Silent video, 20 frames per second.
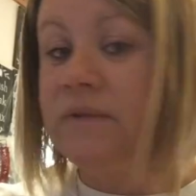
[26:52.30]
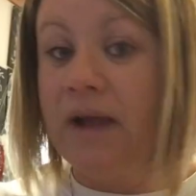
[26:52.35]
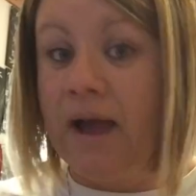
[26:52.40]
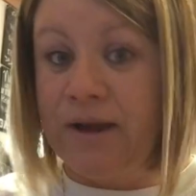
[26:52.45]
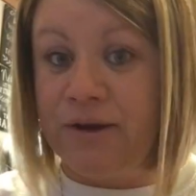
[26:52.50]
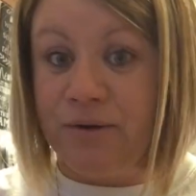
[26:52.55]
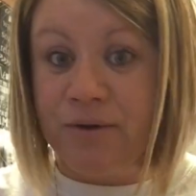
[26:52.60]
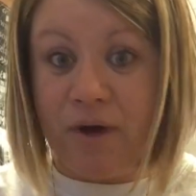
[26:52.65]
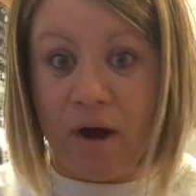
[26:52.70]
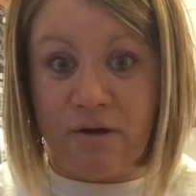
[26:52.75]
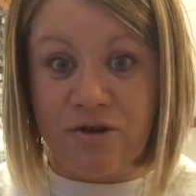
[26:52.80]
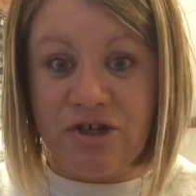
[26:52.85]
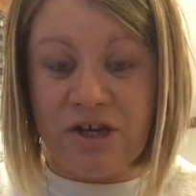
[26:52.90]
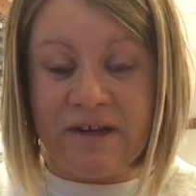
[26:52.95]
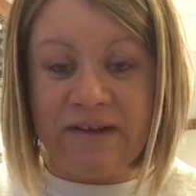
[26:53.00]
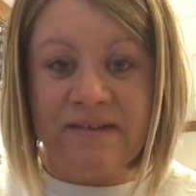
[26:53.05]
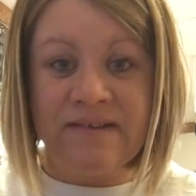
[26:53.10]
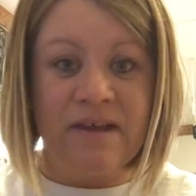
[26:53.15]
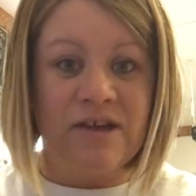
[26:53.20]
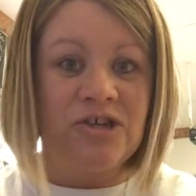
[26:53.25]
I do
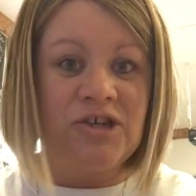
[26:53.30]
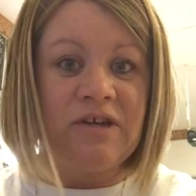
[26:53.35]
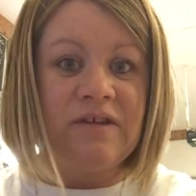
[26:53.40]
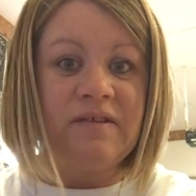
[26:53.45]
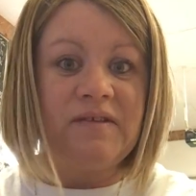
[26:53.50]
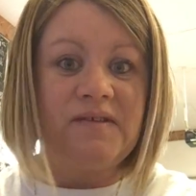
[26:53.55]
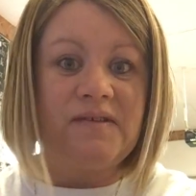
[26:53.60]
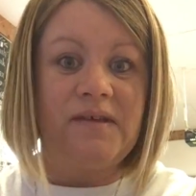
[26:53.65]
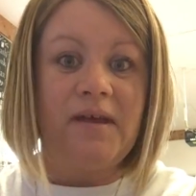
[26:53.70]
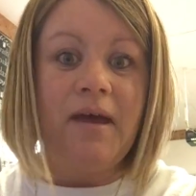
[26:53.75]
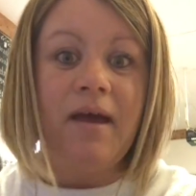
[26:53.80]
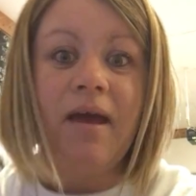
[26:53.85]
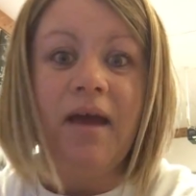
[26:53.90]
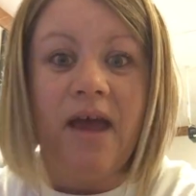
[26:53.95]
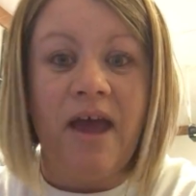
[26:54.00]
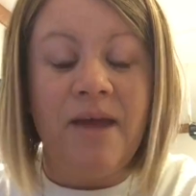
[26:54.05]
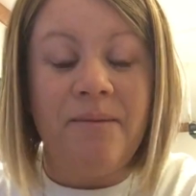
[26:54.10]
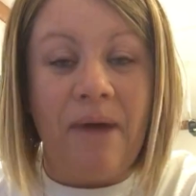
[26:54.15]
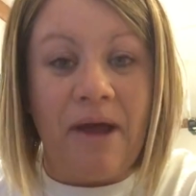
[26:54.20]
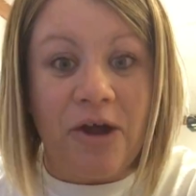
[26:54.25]
coaching sessions
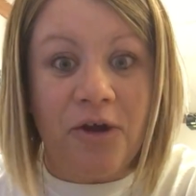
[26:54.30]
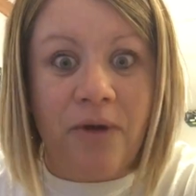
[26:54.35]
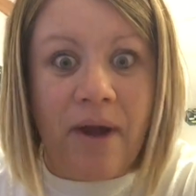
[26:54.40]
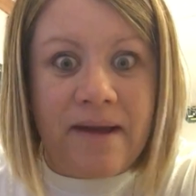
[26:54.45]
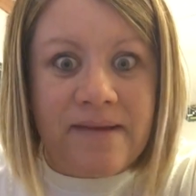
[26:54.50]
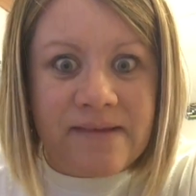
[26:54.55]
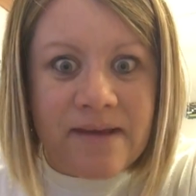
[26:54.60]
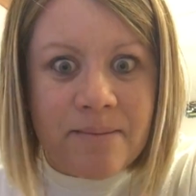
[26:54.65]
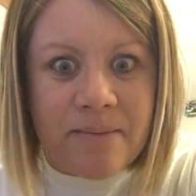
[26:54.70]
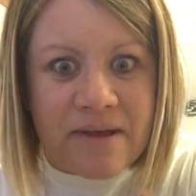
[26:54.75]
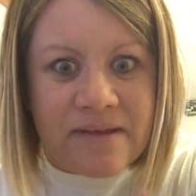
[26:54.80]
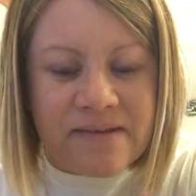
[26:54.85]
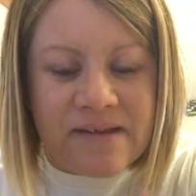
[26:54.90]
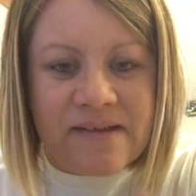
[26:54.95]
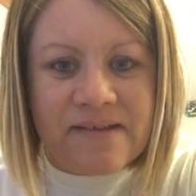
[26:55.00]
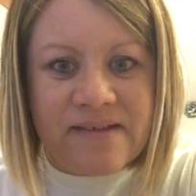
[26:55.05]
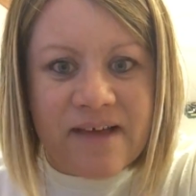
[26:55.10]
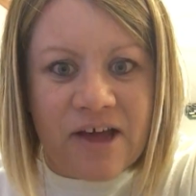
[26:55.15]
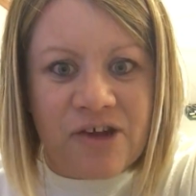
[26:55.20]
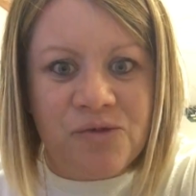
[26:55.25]
in my crazy
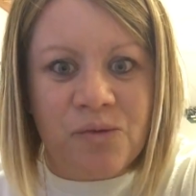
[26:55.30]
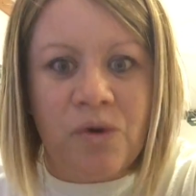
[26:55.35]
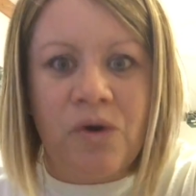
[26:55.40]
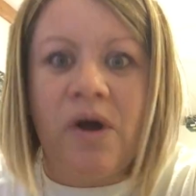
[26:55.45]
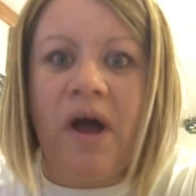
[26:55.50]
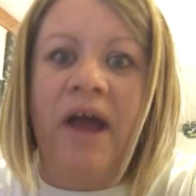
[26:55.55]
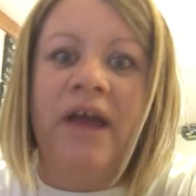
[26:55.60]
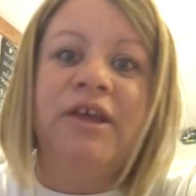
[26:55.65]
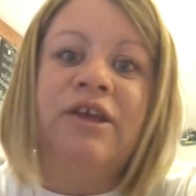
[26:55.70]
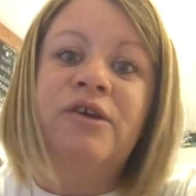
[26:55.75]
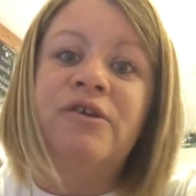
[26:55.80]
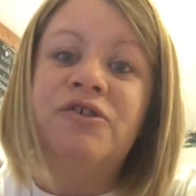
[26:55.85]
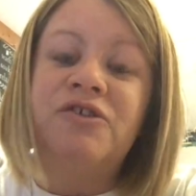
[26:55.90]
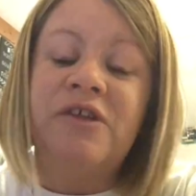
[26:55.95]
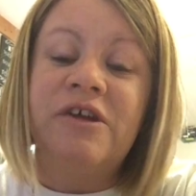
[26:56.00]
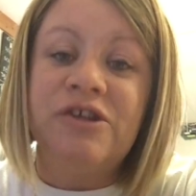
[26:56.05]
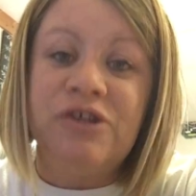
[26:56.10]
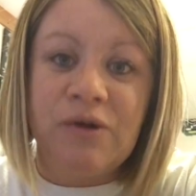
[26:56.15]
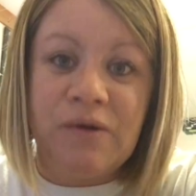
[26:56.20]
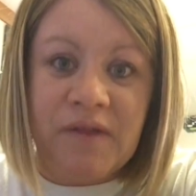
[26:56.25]
busy schedule. I
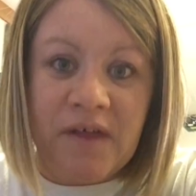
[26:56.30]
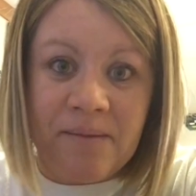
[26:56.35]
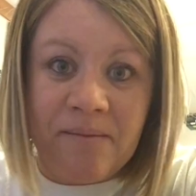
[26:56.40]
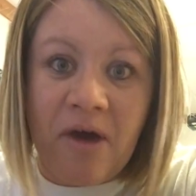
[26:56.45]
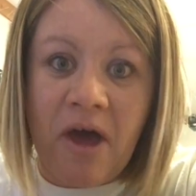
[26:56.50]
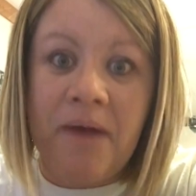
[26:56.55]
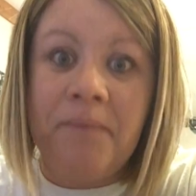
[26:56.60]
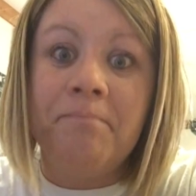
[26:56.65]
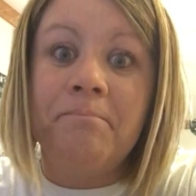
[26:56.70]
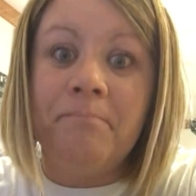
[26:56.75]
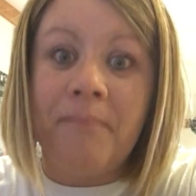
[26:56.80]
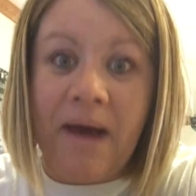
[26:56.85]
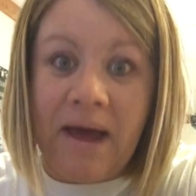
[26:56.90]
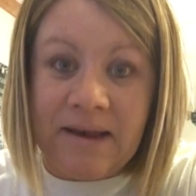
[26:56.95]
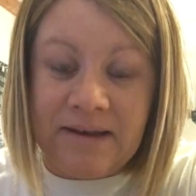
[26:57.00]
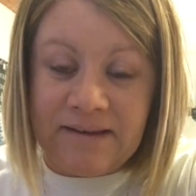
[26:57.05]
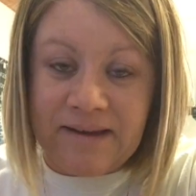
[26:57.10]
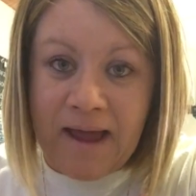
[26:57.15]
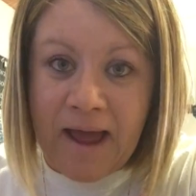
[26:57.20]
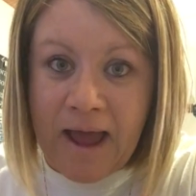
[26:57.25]
usually do them on
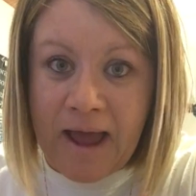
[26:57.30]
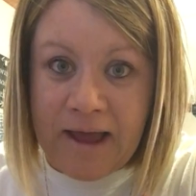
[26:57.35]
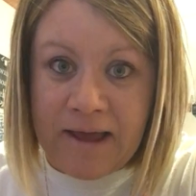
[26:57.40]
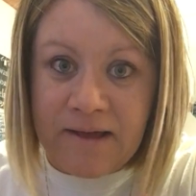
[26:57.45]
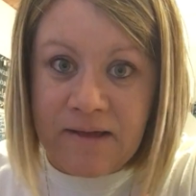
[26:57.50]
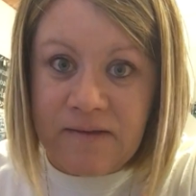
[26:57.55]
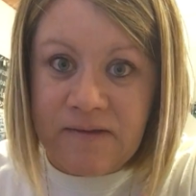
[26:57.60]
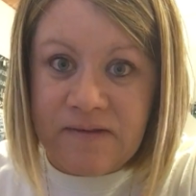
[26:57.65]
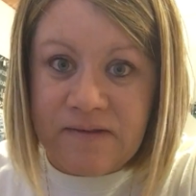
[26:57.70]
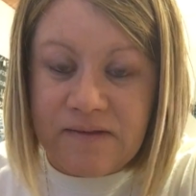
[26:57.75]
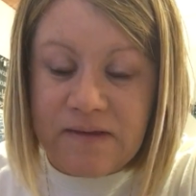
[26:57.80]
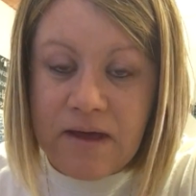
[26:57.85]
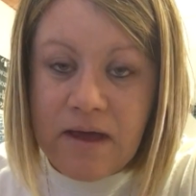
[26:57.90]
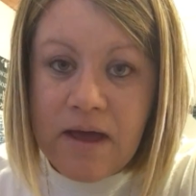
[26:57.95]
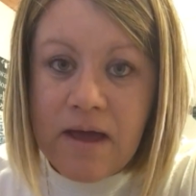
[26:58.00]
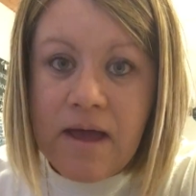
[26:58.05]
Mondays.